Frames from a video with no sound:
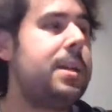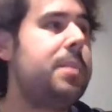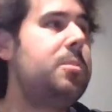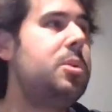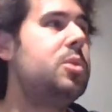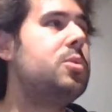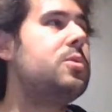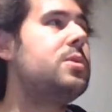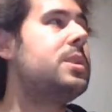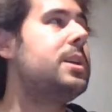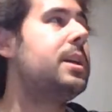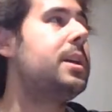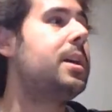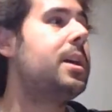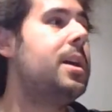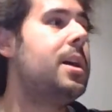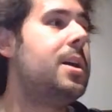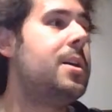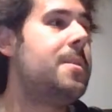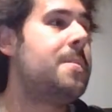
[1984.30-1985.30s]
music,
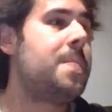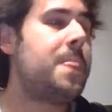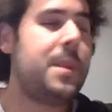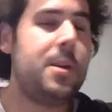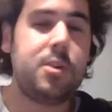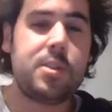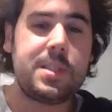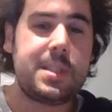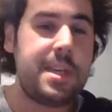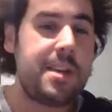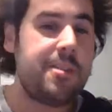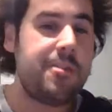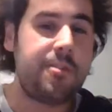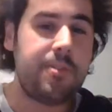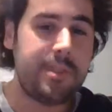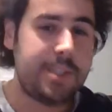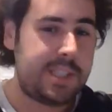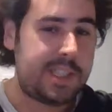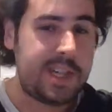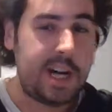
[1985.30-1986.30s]
you see
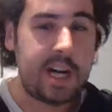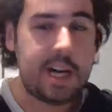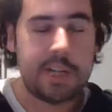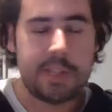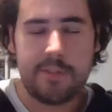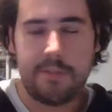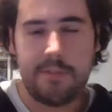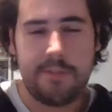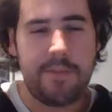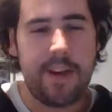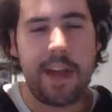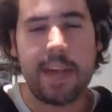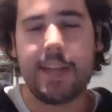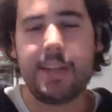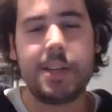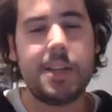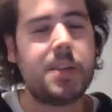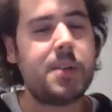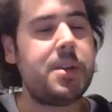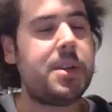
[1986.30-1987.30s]
Dart
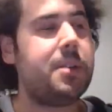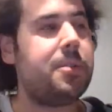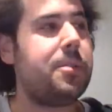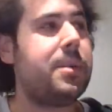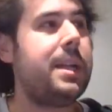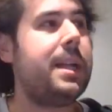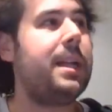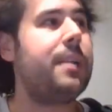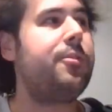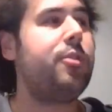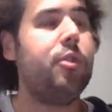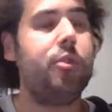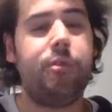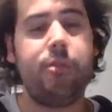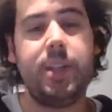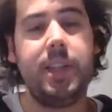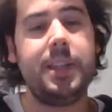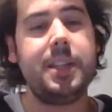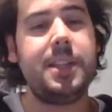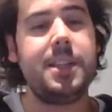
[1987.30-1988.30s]
finally
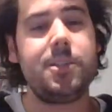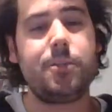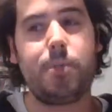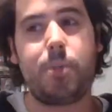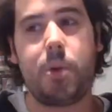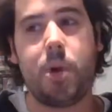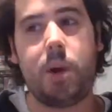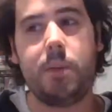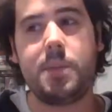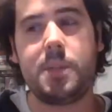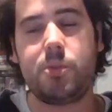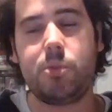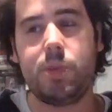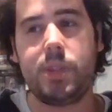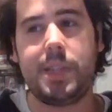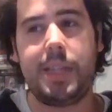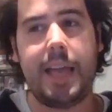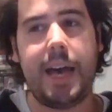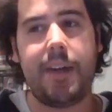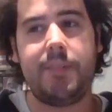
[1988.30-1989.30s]
fulfilling his promise
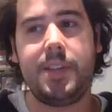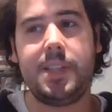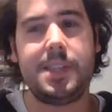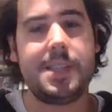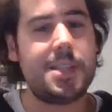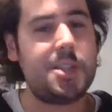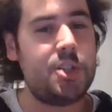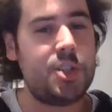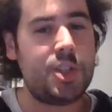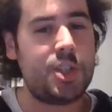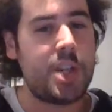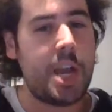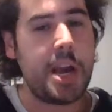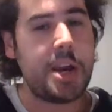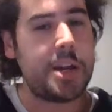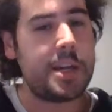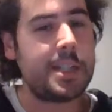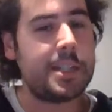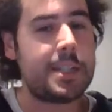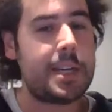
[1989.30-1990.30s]
with Lavitz and
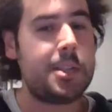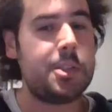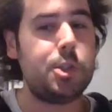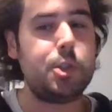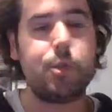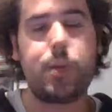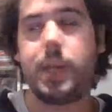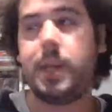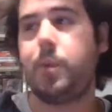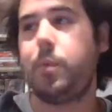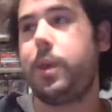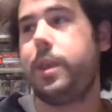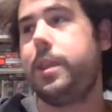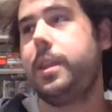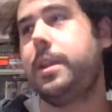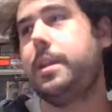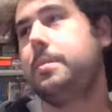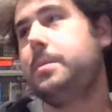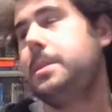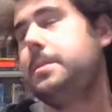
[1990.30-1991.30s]
sharing that drink with
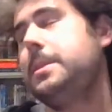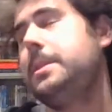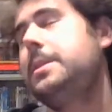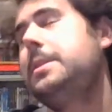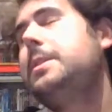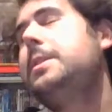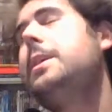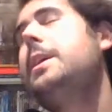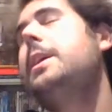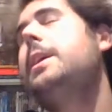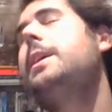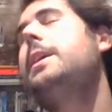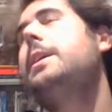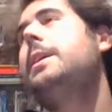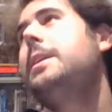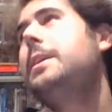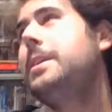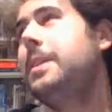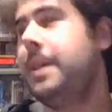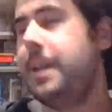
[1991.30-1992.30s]
him. I mean,
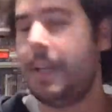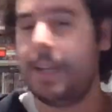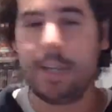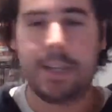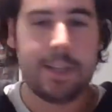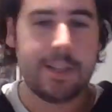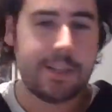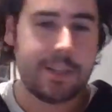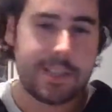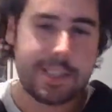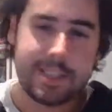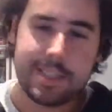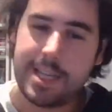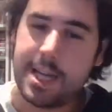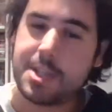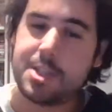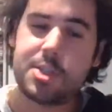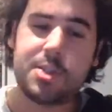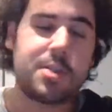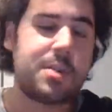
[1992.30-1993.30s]

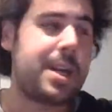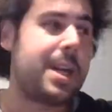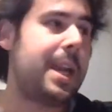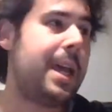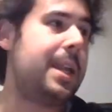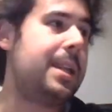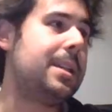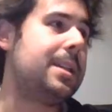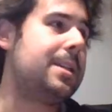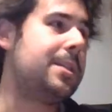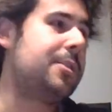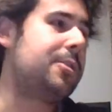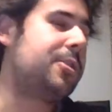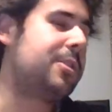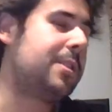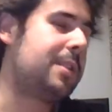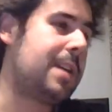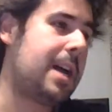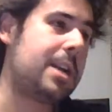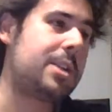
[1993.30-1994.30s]
such a great ending of
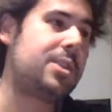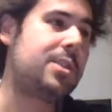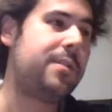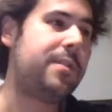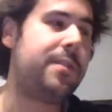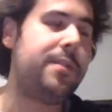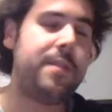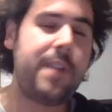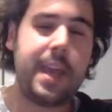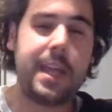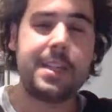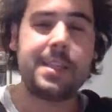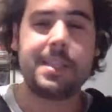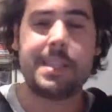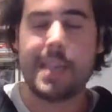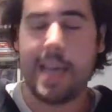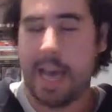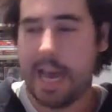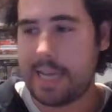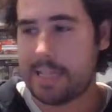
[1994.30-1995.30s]
such a
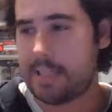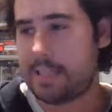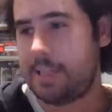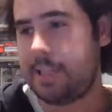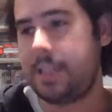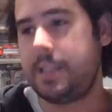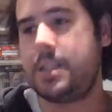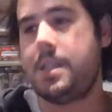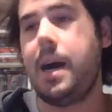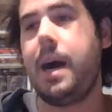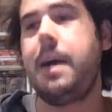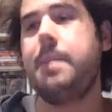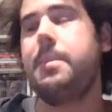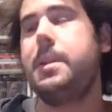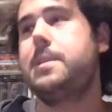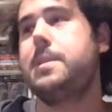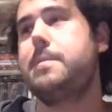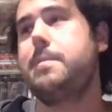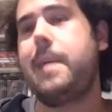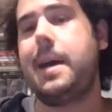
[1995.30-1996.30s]
fantastic,
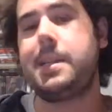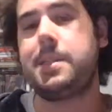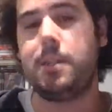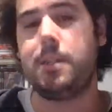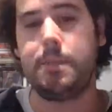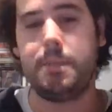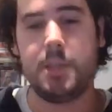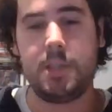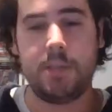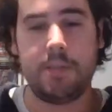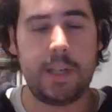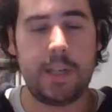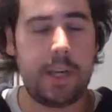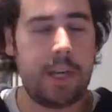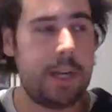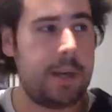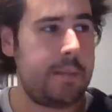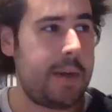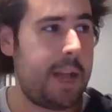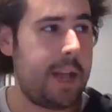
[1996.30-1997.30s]
timeless masterpiece of a
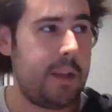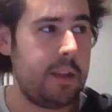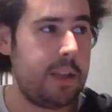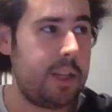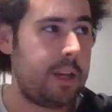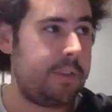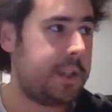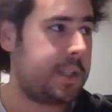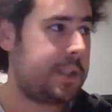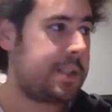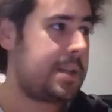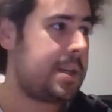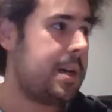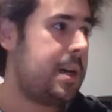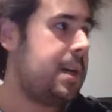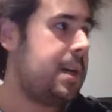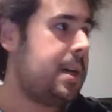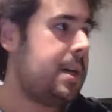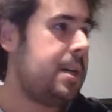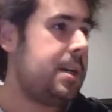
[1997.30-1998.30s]
game. I love it.
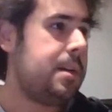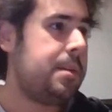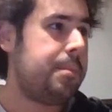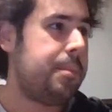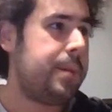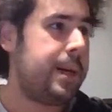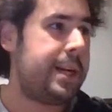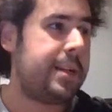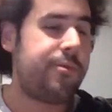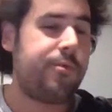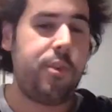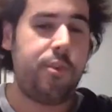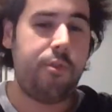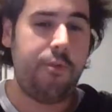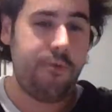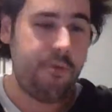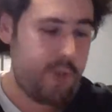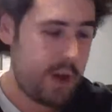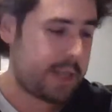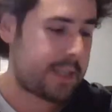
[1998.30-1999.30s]
But for
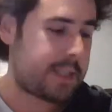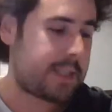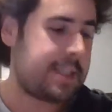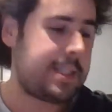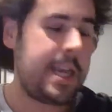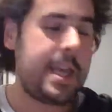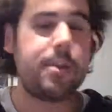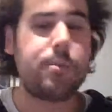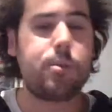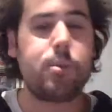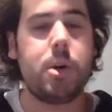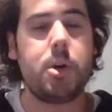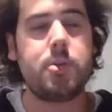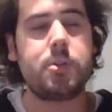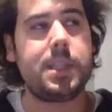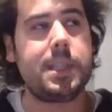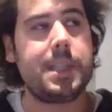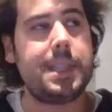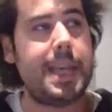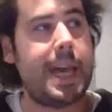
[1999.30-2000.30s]
fuck's sake,
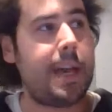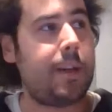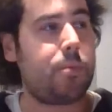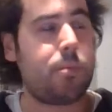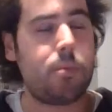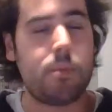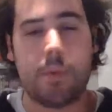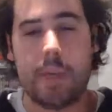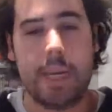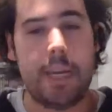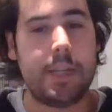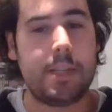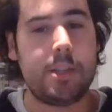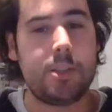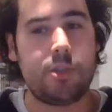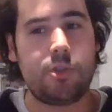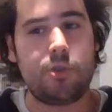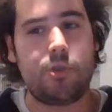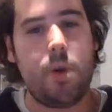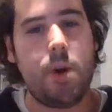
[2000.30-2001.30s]
Rose, that really
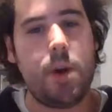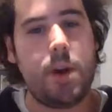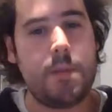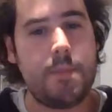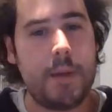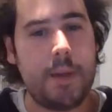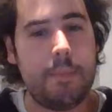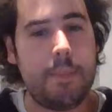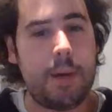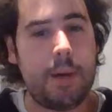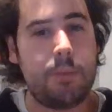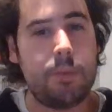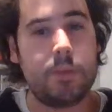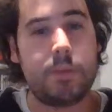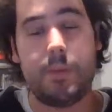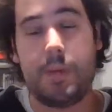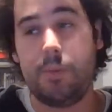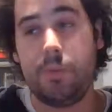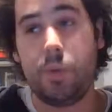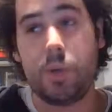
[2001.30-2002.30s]
destroyed me. But
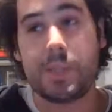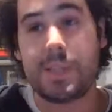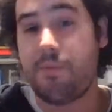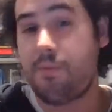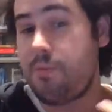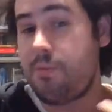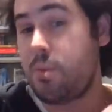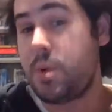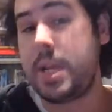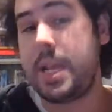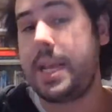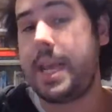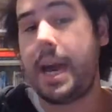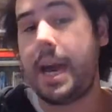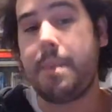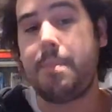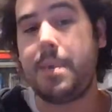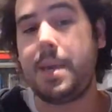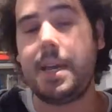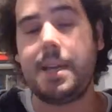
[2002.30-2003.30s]
it was a really
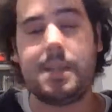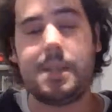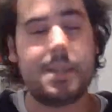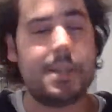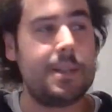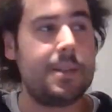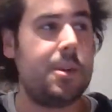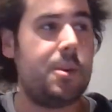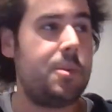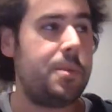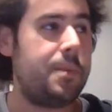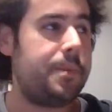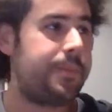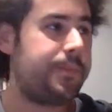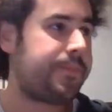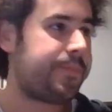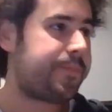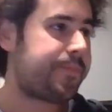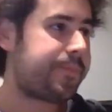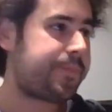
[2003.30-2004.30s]
happy ending though,
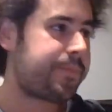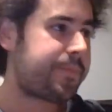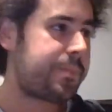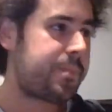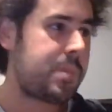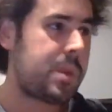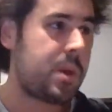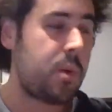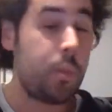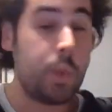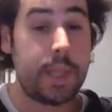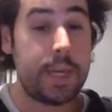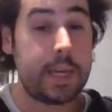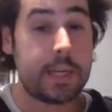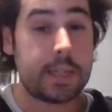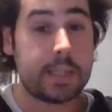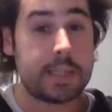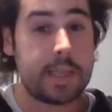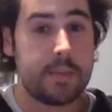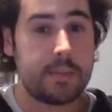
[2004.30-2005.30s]
with that
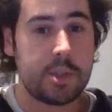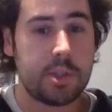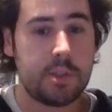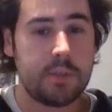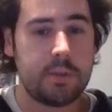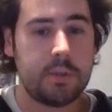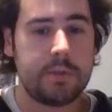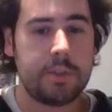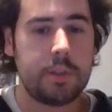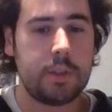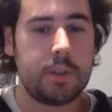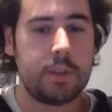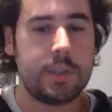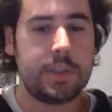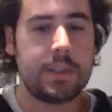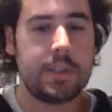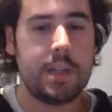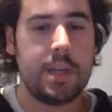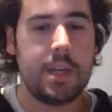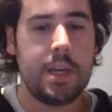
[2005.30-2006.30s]
exception, of
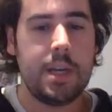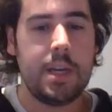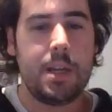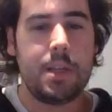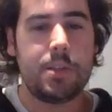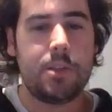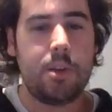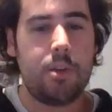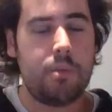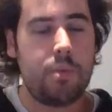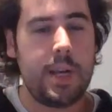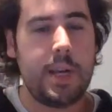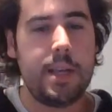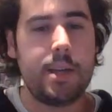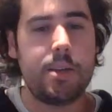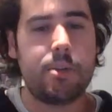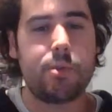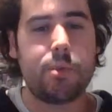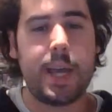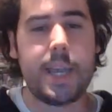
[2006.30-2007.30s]
course. So really
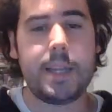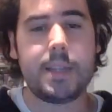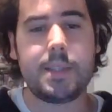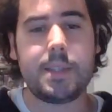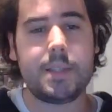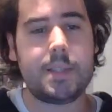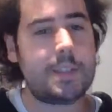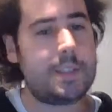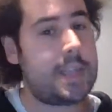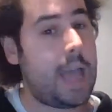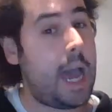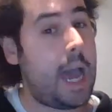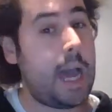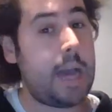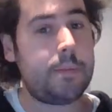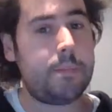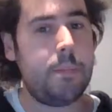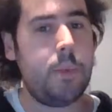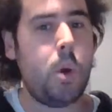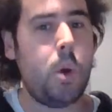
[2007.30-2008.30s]
great,
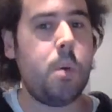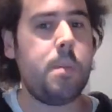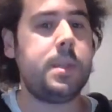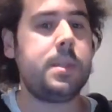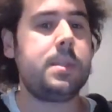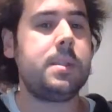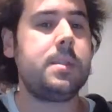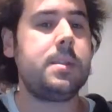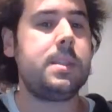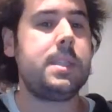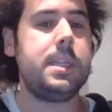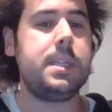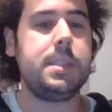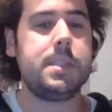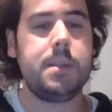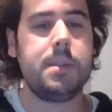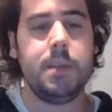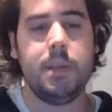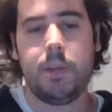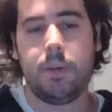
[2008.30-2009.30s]
sad moment
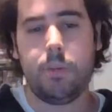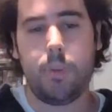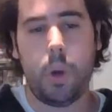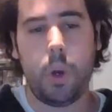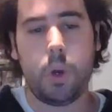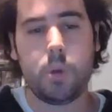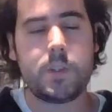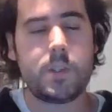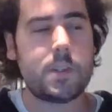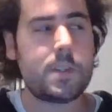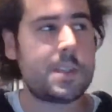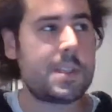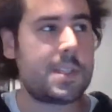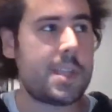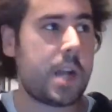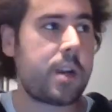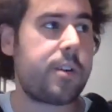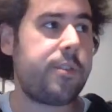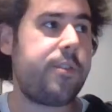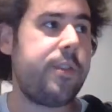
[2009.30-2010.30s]
indeed. Rose's
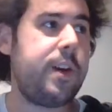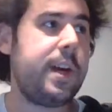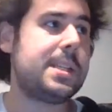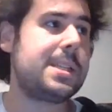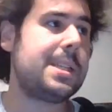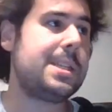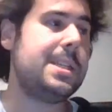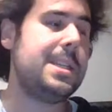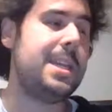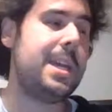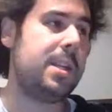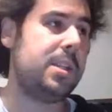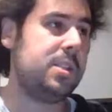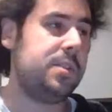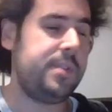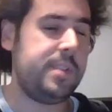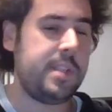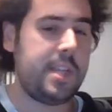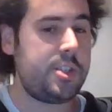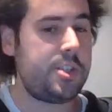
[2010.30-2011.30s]
Sacrifice at the end
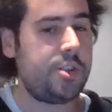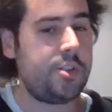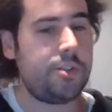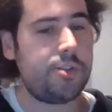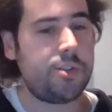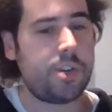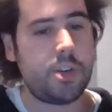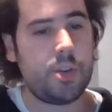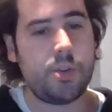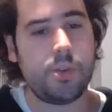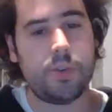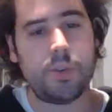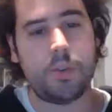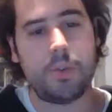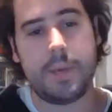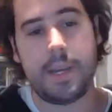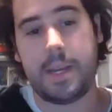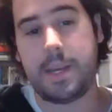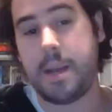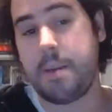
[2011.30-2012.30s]
of Legend of Dragoon,
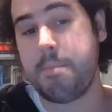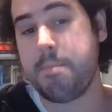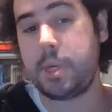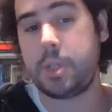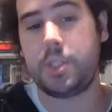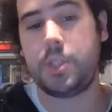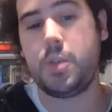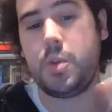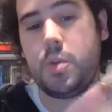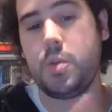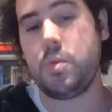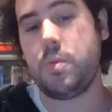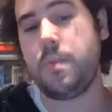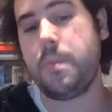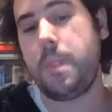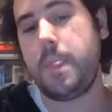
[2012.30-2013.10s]
my number 2.